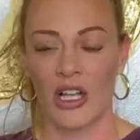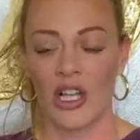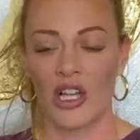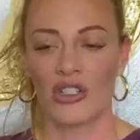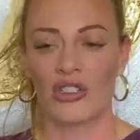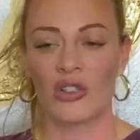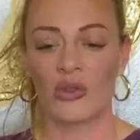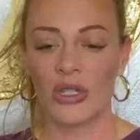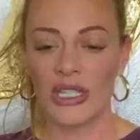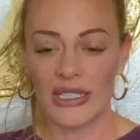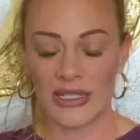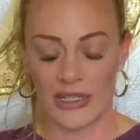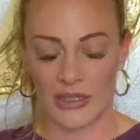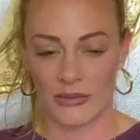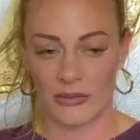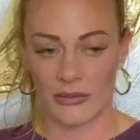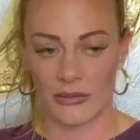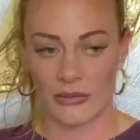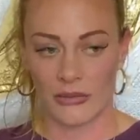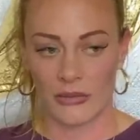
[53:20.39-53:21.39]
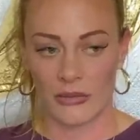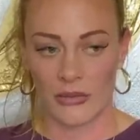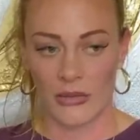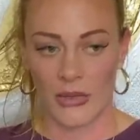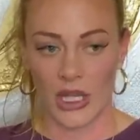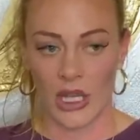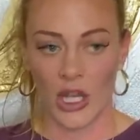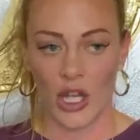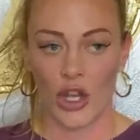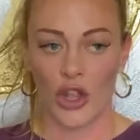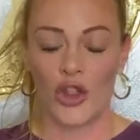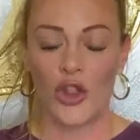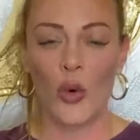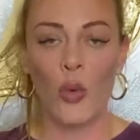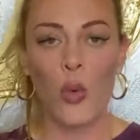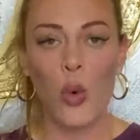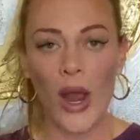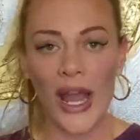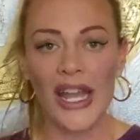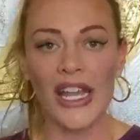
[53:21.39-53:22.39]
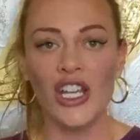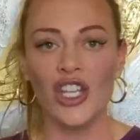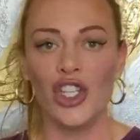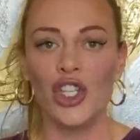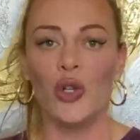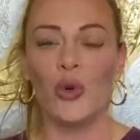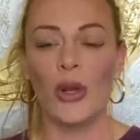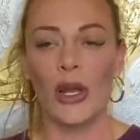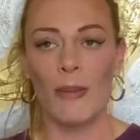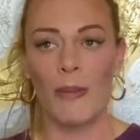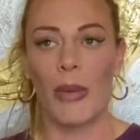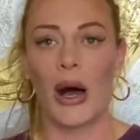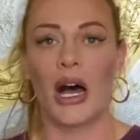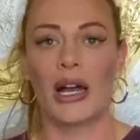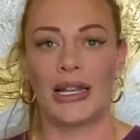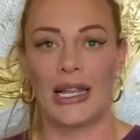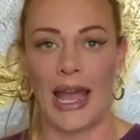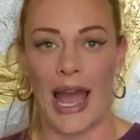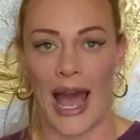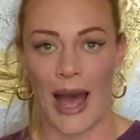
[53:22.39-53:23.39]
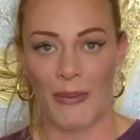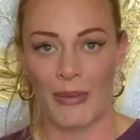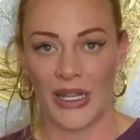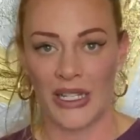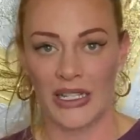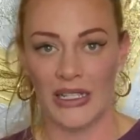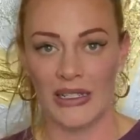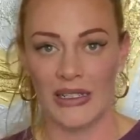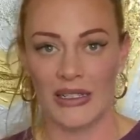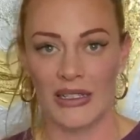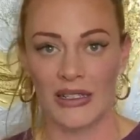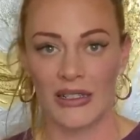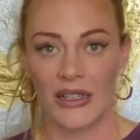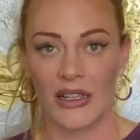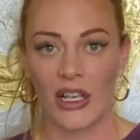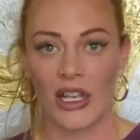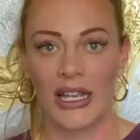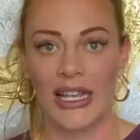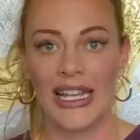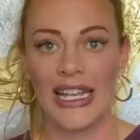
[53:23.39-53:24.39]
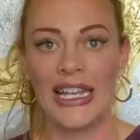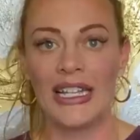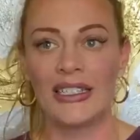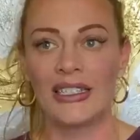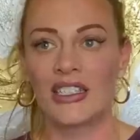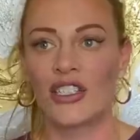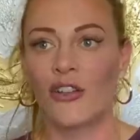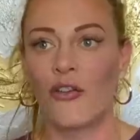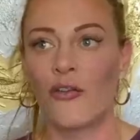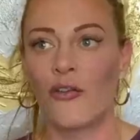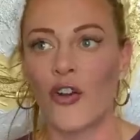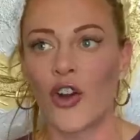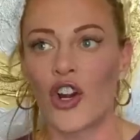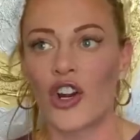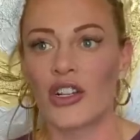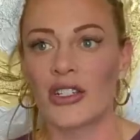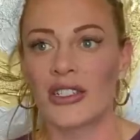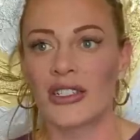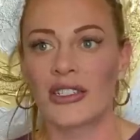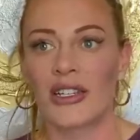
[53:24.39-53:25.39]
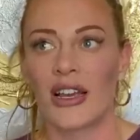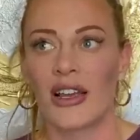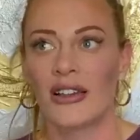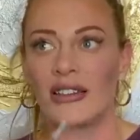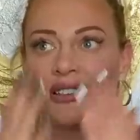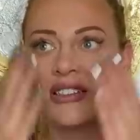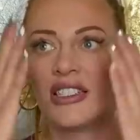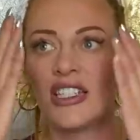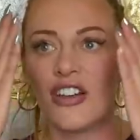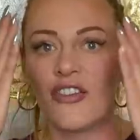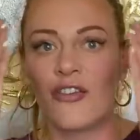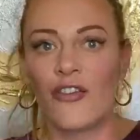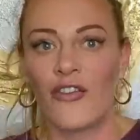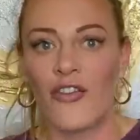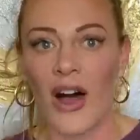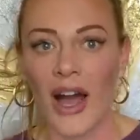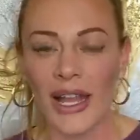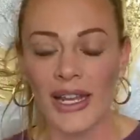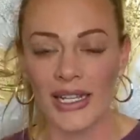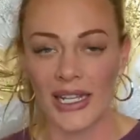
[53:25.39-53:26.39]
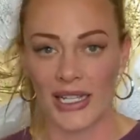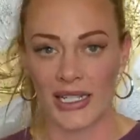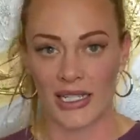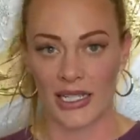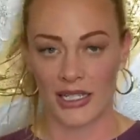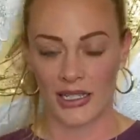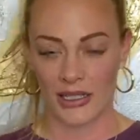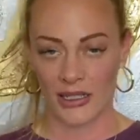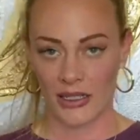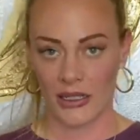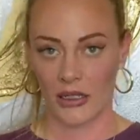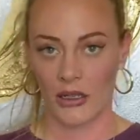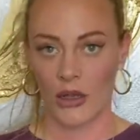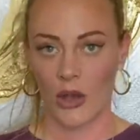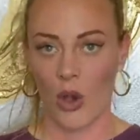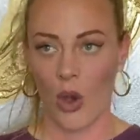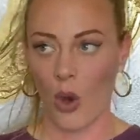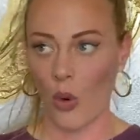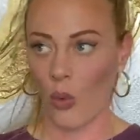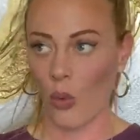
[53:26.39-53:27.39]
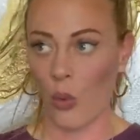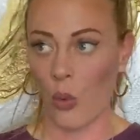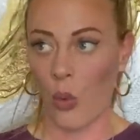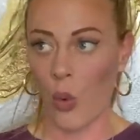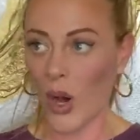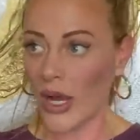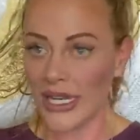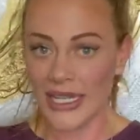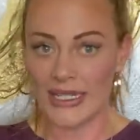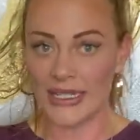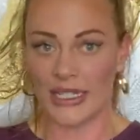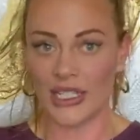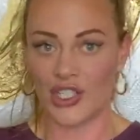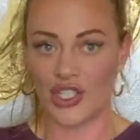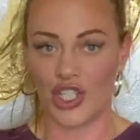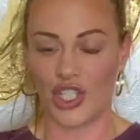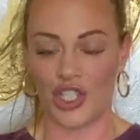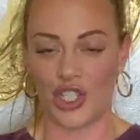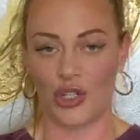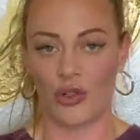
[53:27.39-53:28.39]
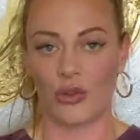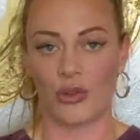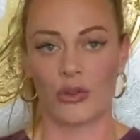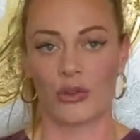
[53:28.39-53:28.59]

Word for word: So listen, the way you embody happiness is to first define it. What is it to you?